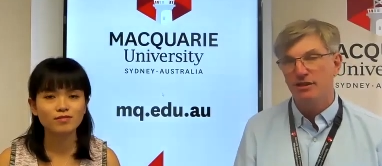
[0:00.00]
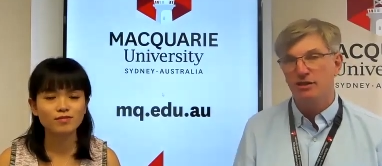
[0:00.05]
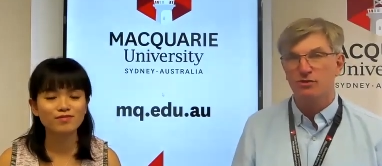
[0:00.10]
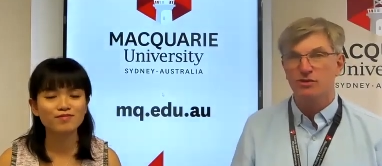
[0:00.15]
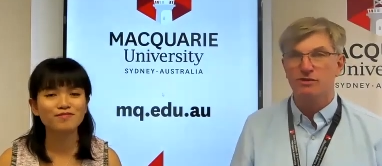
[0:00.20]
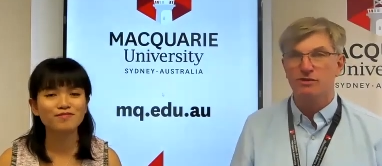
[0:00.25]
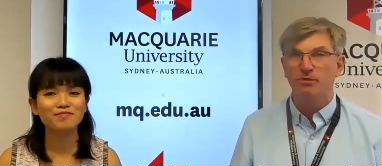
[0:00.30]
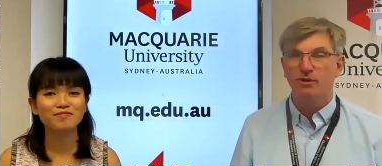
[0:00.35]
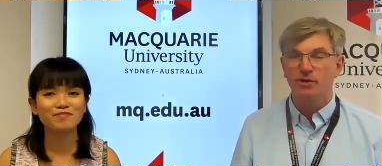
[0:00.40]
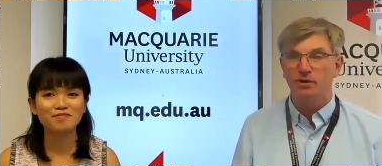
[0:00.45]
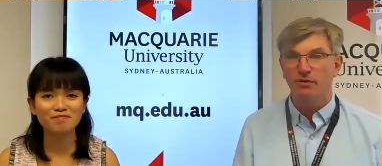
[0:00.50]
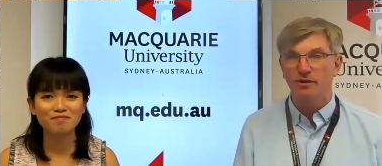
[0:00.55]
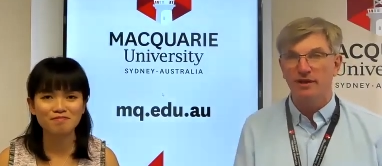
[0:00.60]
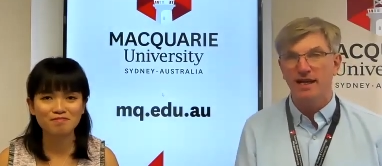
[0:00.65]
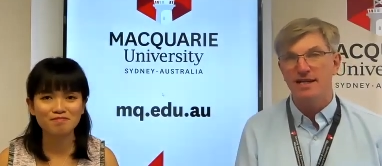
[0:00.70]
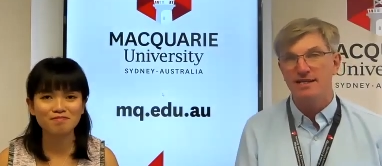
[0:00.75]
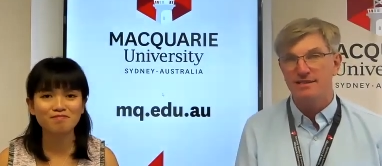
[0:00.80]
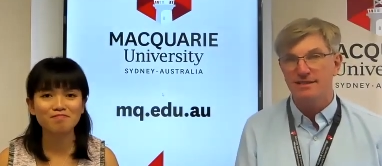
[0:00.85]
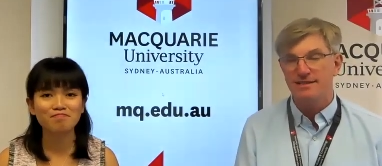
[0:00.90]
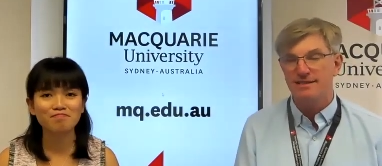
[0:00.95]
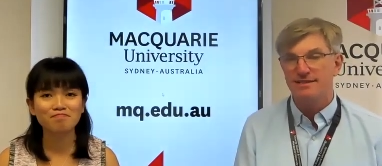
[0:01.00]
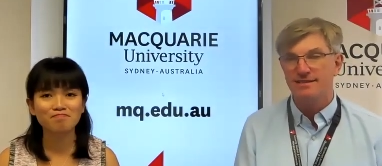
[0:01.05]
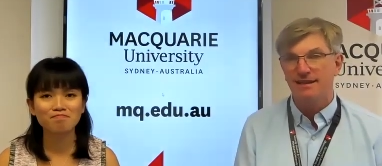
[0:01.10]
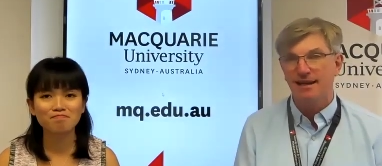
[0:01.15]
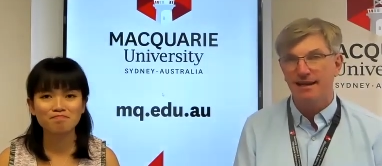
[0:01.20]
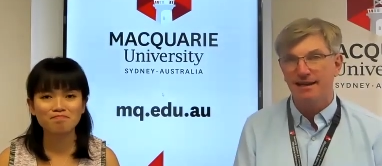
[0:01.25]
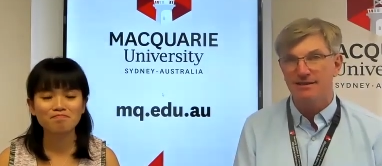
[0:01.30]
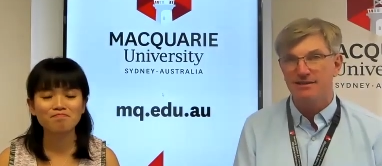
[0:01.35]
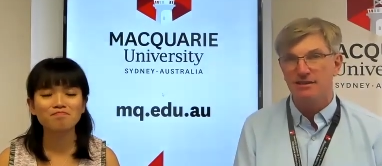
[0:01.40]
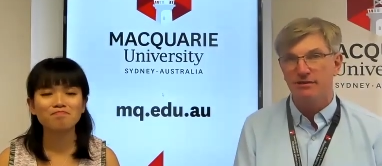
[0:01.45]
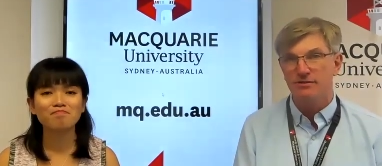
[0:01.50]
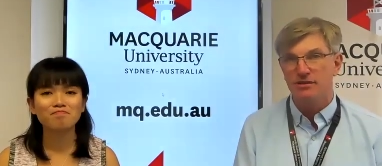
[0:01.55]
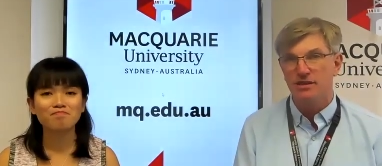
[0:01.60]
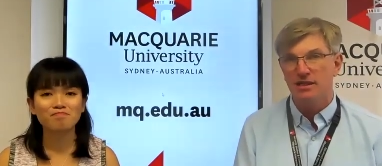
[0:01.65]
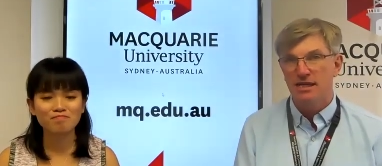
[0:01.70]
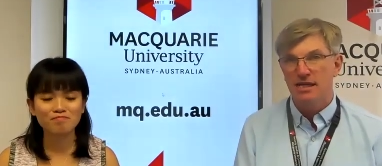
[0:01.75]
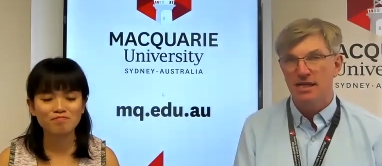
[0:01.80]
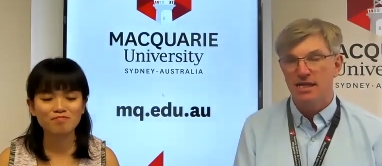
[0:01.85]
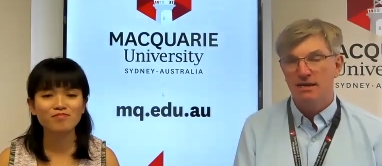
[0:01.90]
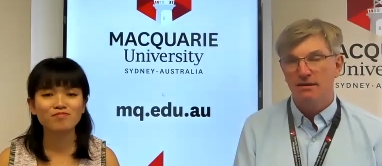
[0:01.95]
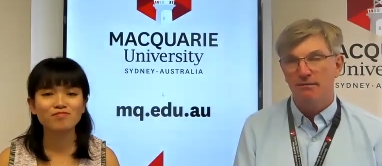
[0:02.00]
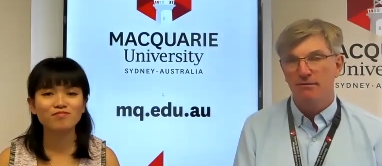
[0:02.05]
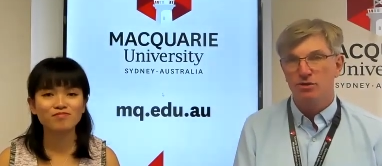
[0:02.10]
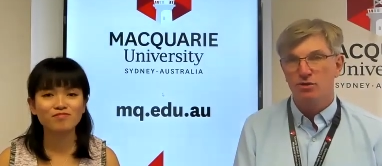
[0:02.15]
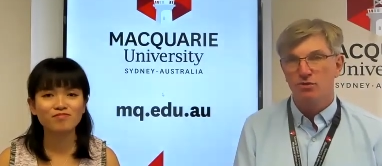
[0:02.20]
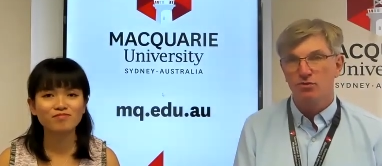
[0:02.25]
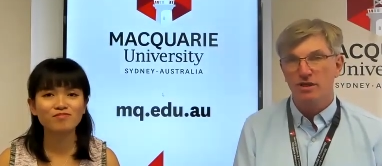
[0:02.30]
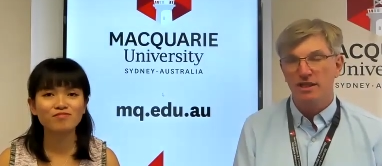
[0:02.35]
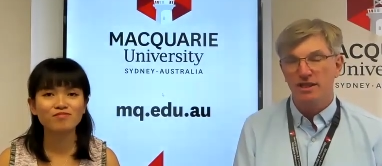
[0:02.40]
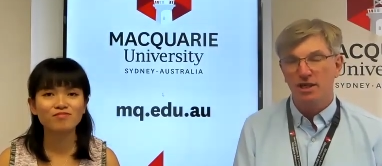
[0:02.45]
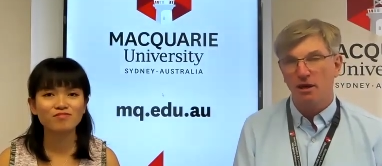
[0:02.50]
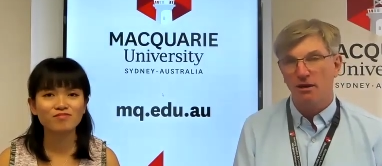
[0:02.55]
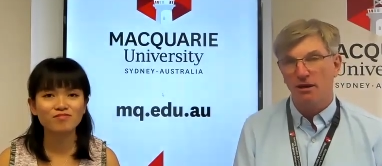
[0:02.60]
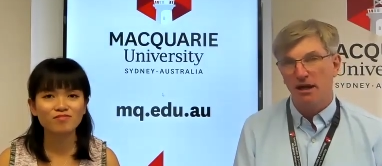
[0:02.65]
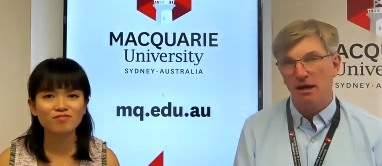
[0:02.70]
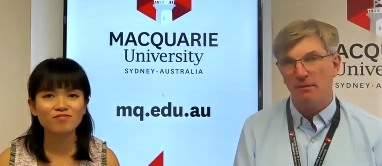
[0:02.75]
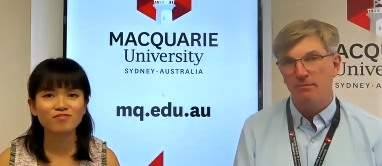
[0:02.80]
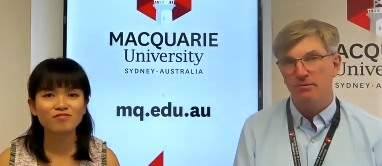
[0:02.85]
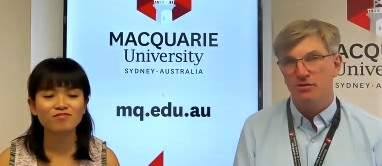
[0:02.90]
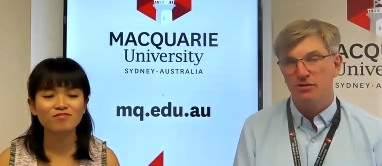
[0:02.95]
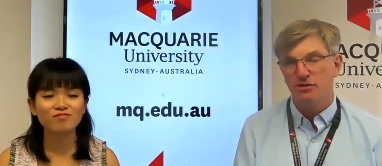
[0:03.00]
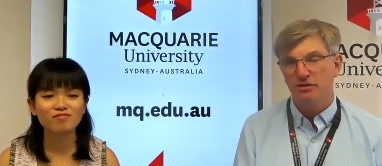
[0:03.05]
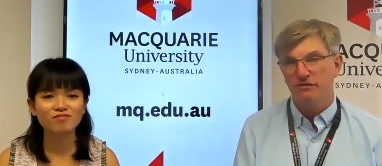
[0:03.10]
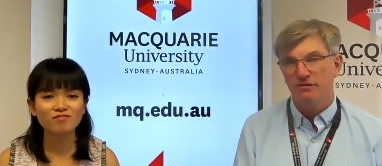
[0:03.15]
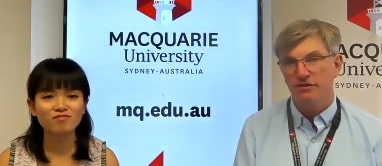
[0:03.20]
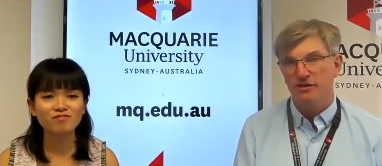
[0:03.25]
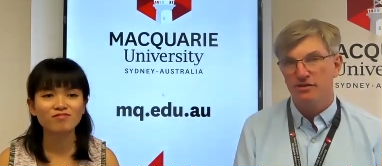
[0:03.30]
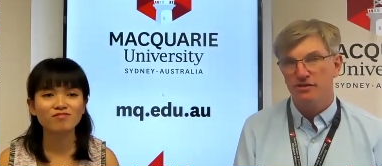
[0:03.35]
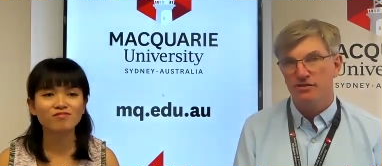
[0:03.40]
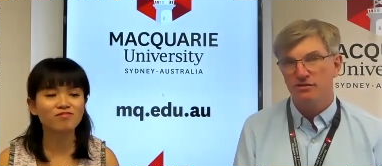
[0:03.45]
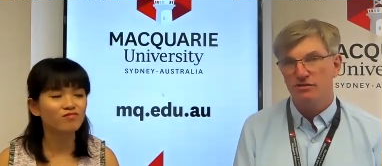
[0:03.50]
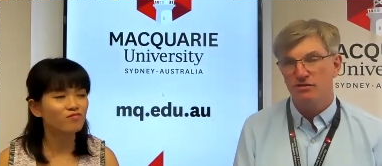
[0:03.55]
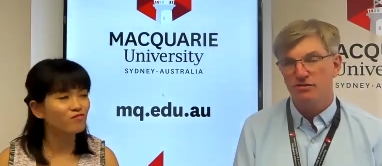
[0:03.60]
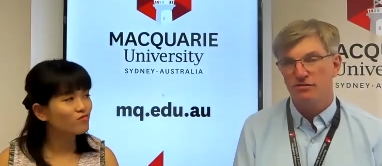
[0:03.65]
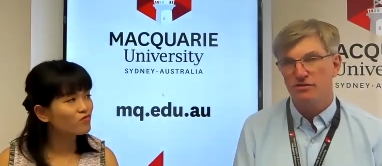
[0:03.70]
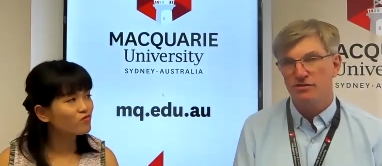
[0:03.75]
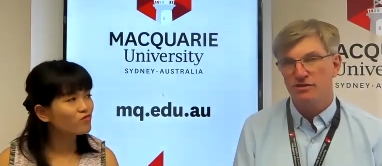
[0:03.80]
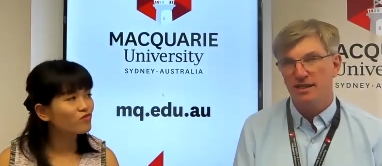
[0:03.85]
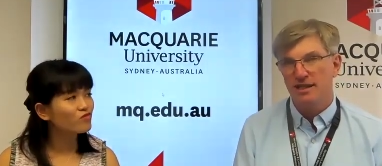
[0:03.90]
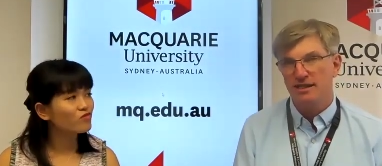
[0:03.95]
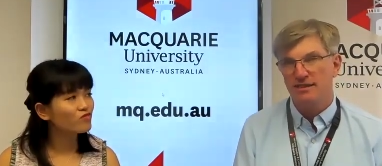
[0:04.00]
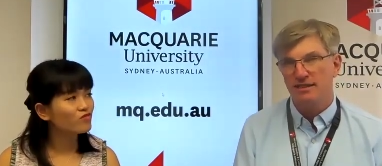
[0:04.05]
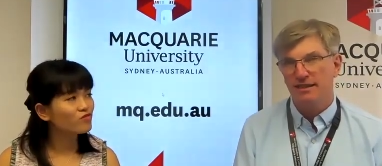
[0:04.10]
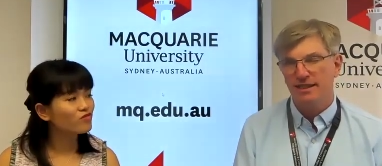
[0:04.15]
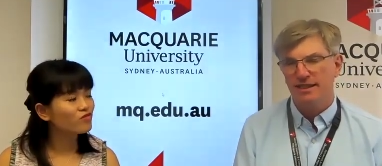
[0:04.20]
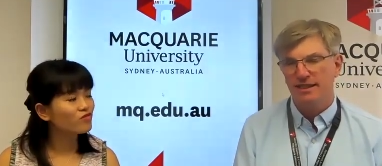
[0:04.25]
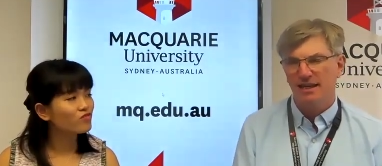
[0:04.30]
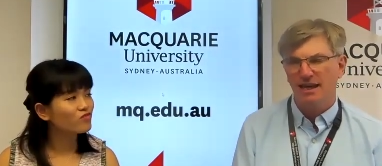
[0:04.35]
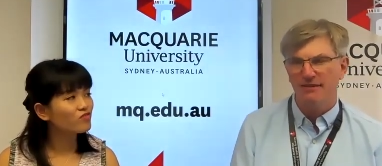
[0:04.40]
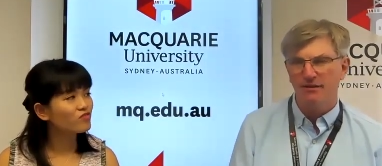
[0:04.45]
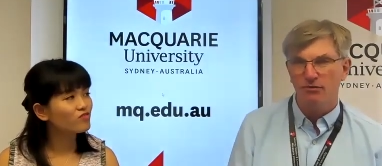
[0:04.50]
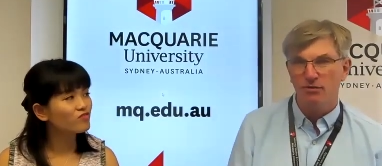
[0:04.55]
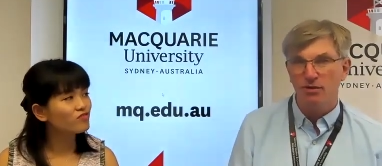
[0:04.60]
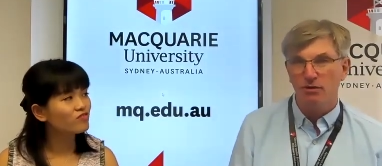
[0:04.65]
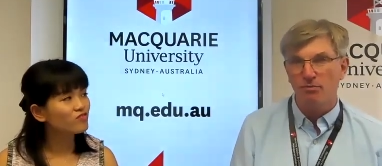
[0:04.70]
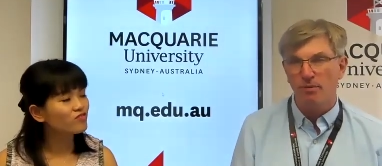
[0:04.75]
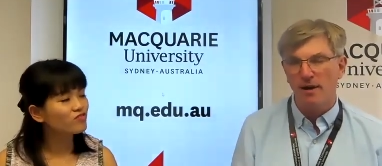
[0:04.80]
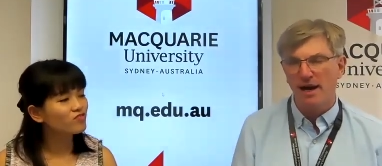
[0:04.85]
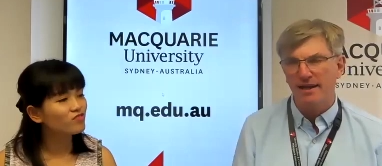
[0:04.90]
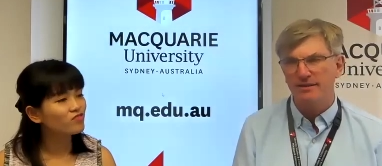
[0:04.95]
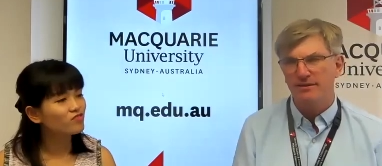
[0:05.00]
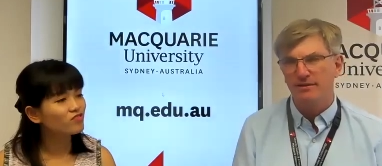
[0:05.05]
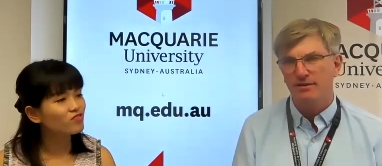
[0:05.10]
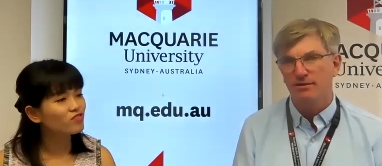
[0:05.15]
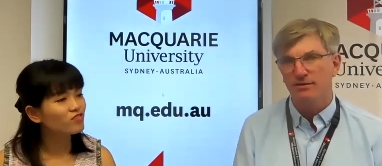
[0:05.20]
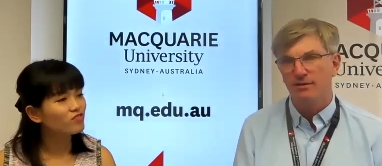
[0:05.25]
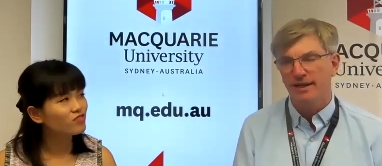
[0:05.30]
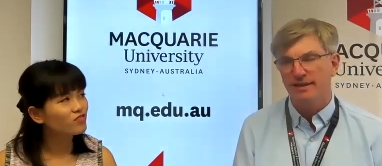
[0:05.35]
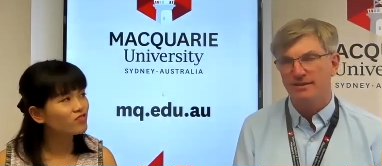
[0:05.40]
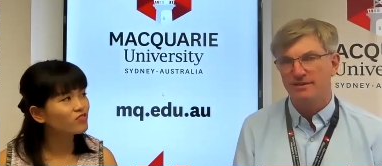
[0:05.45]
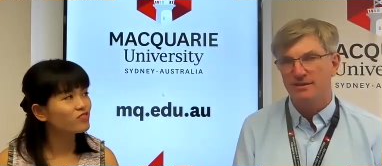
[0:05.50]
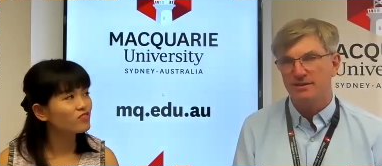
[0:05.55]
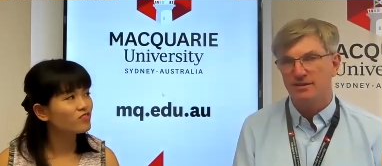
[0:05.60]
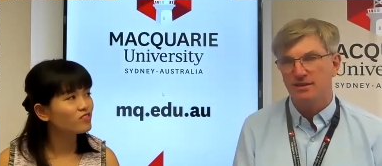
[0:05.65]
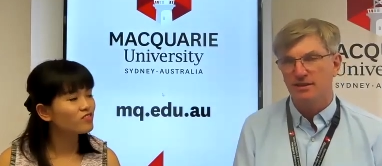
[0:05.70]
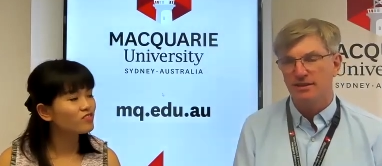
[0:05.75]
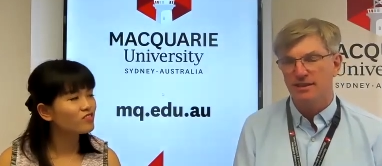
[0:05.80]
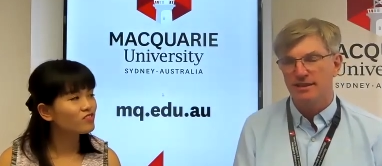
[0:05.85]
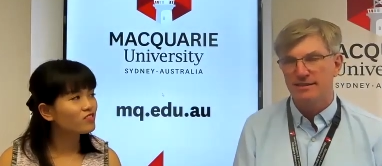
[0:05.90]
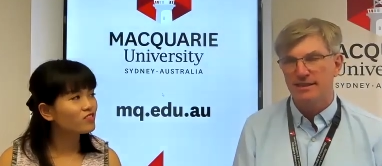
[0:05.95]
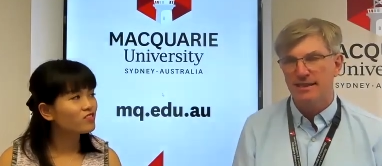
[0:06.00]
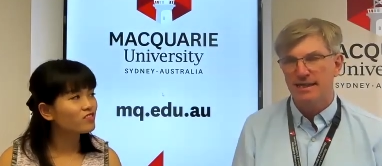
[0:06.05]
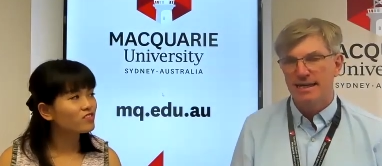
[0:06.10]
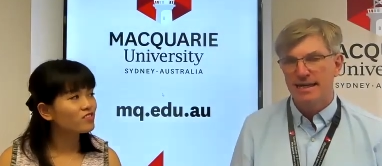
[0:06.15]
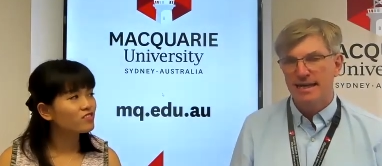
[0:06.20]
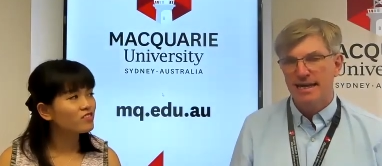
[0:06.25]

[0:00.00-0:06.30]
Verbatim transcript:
Speaker 1: to respond to a nation state. So it was a really great opportunity for the students to actually, you know, a real practical exercise.